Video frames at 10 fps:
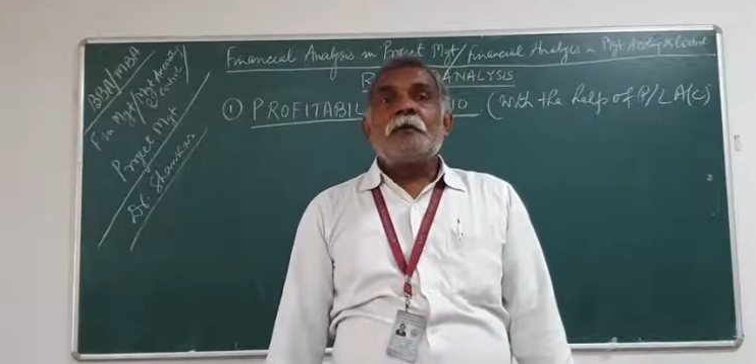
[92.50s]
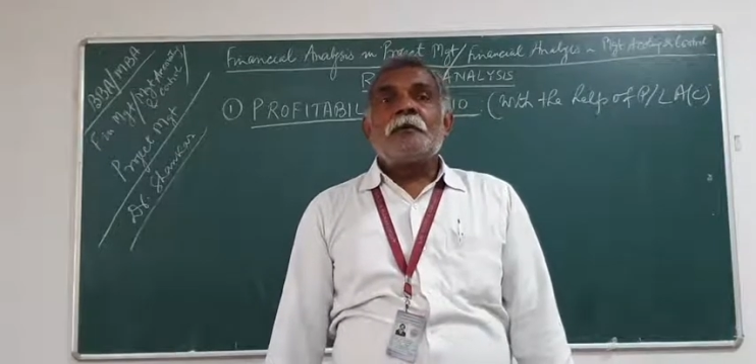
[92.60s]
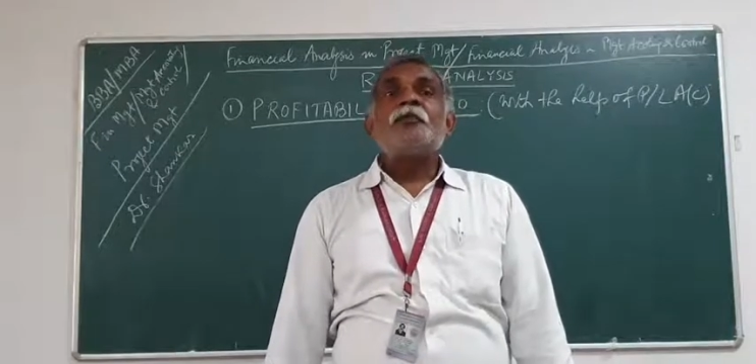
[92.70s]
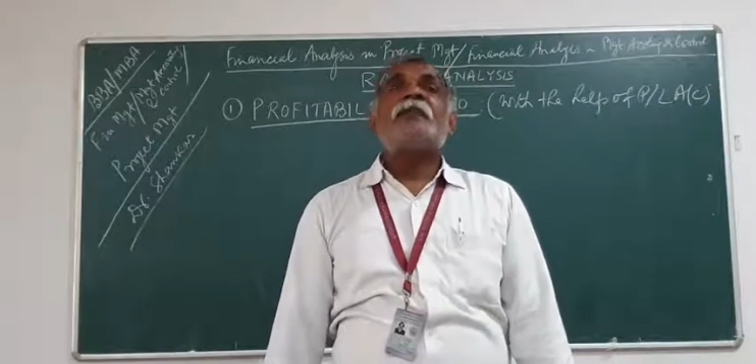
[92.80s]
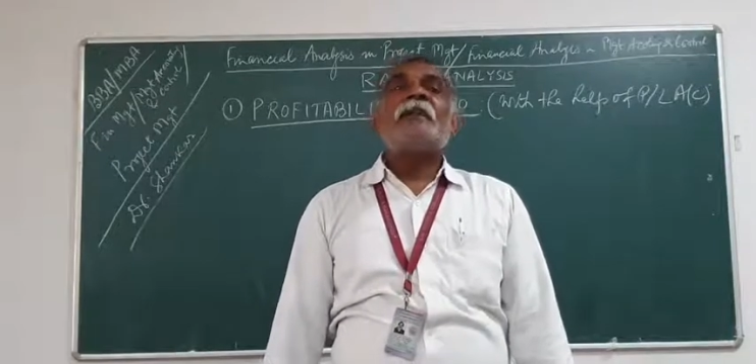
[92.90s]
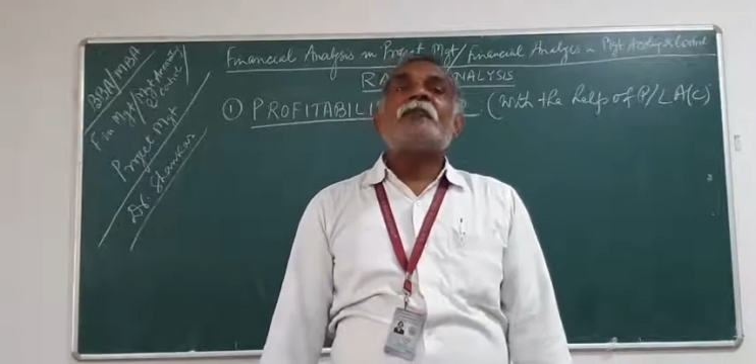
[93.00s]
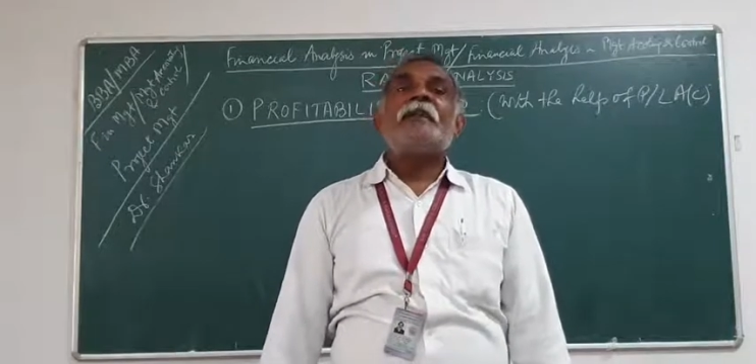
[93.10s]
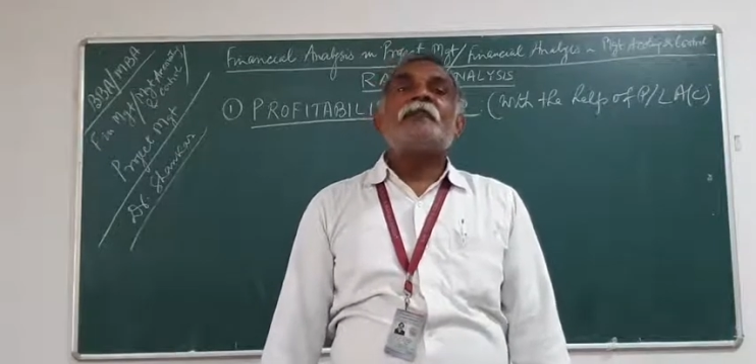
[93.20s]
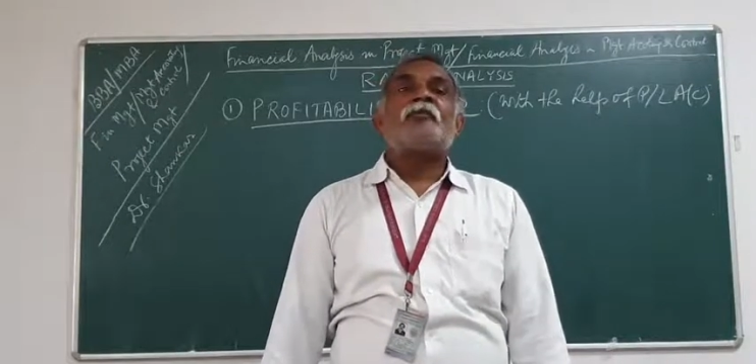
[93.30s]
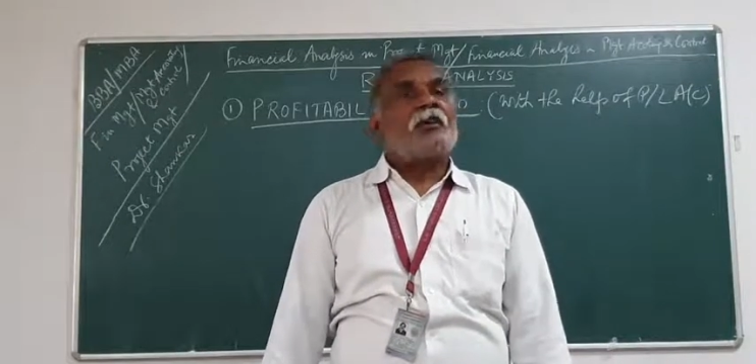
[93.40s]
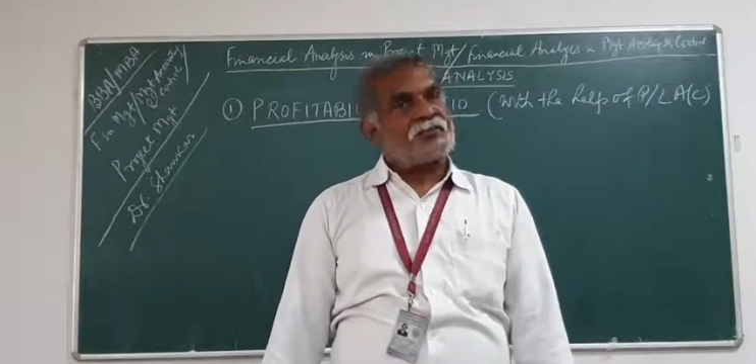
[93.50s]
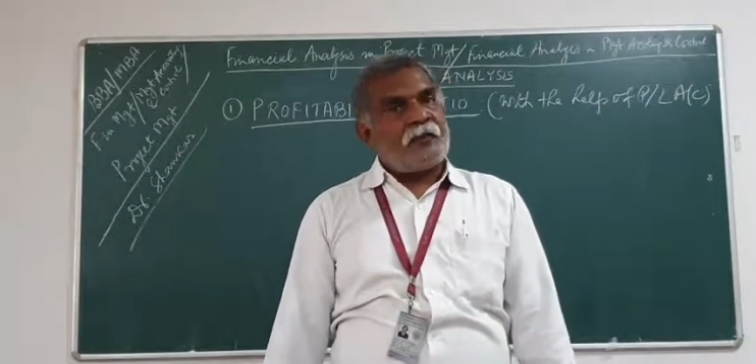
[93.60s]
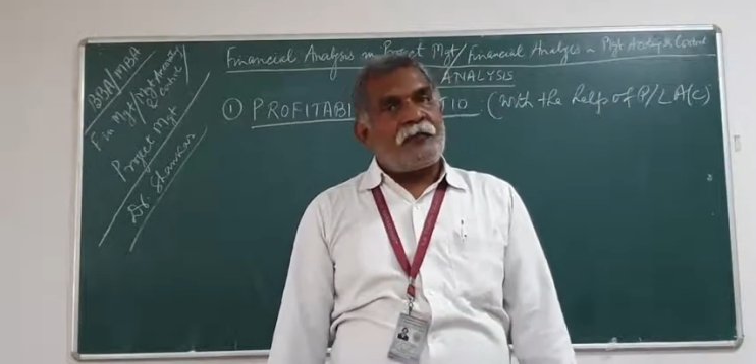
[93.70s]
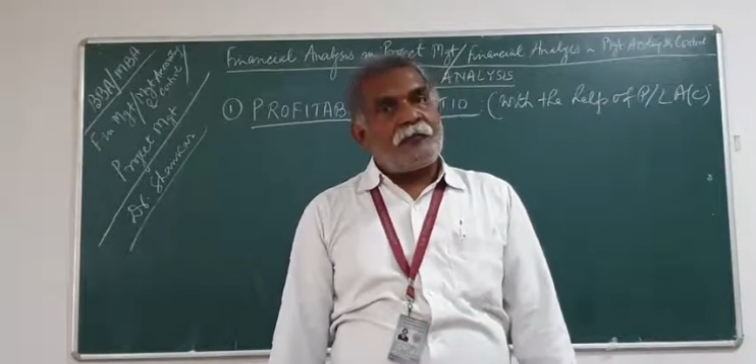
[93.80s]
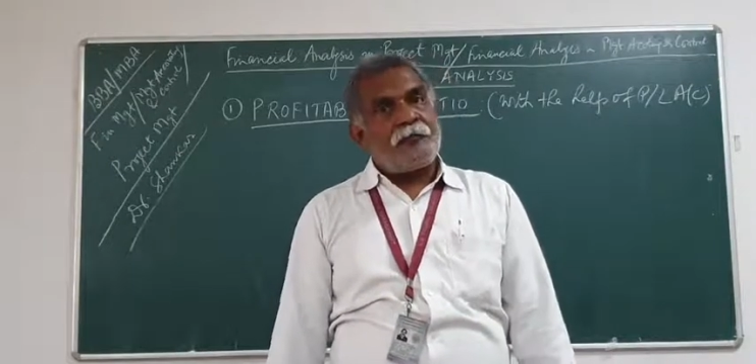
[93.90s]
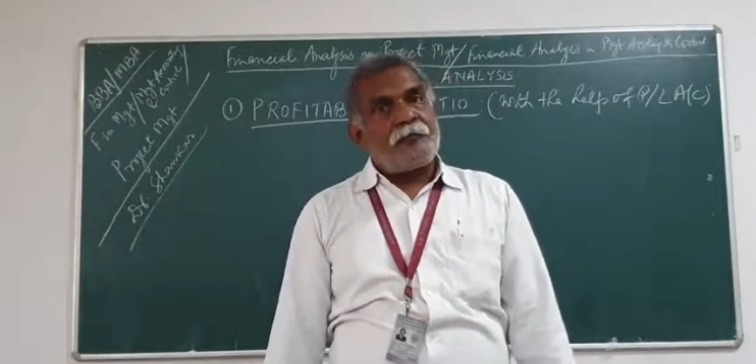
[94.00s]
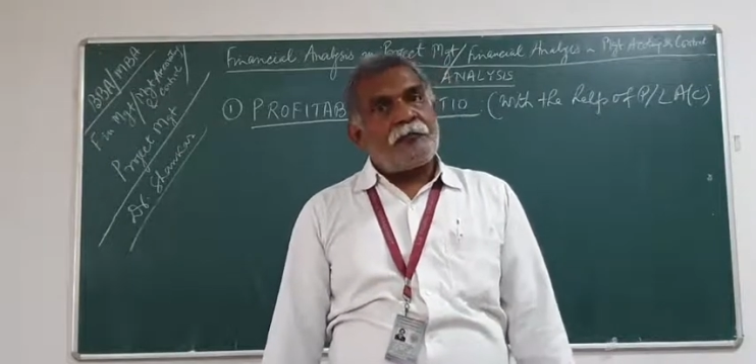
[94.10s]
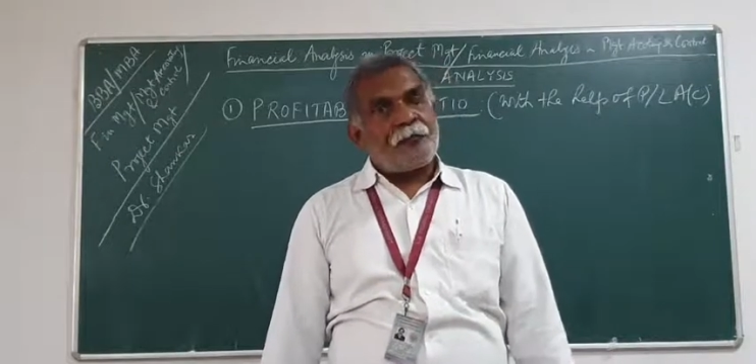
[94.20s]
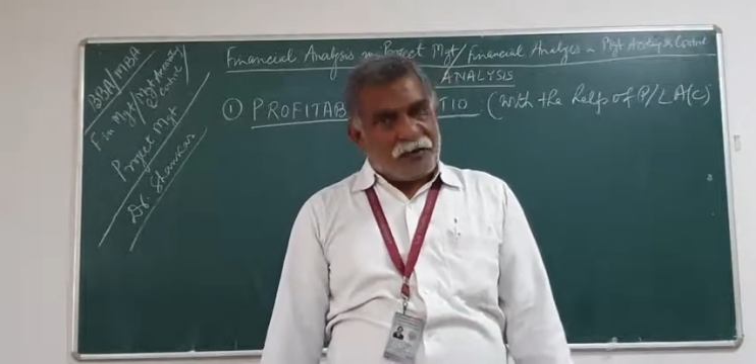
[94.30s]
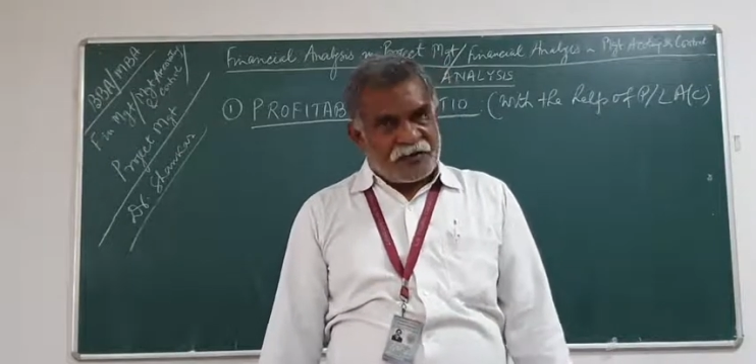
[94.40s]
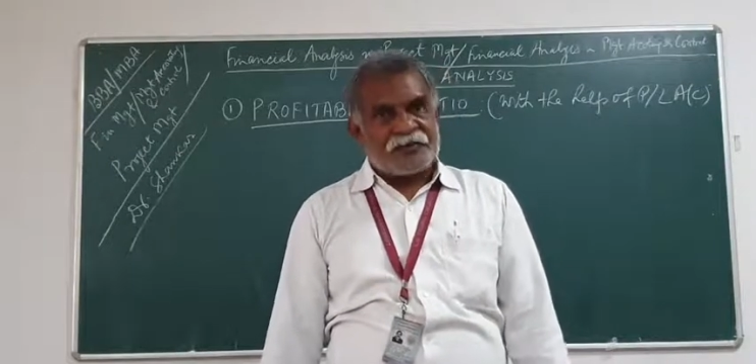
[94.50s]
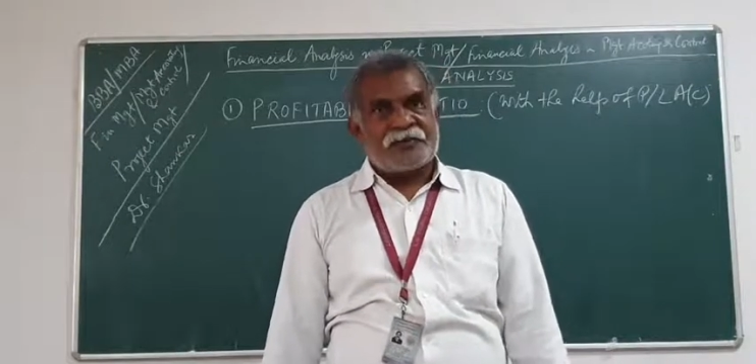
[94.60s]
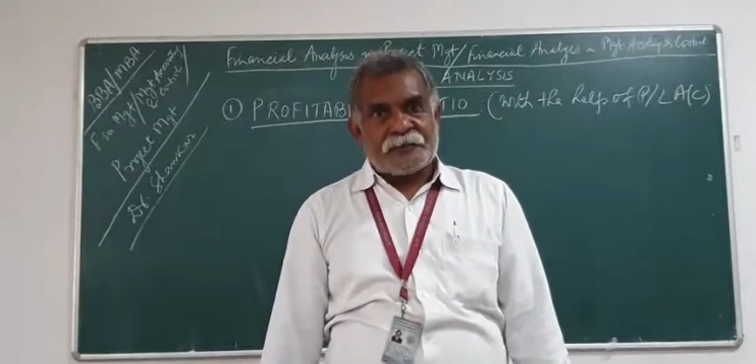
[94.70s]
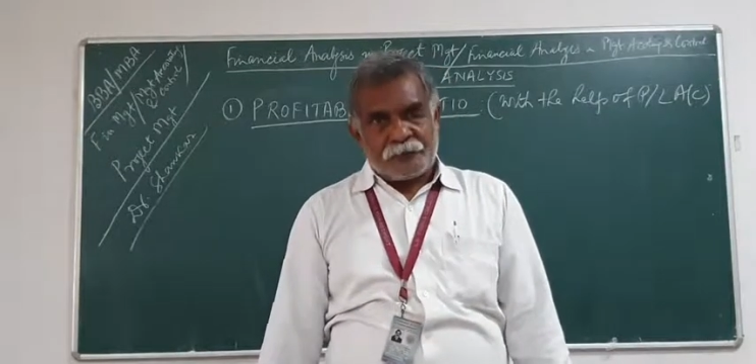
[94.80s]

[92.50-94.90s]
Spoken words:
you calculate cost of production.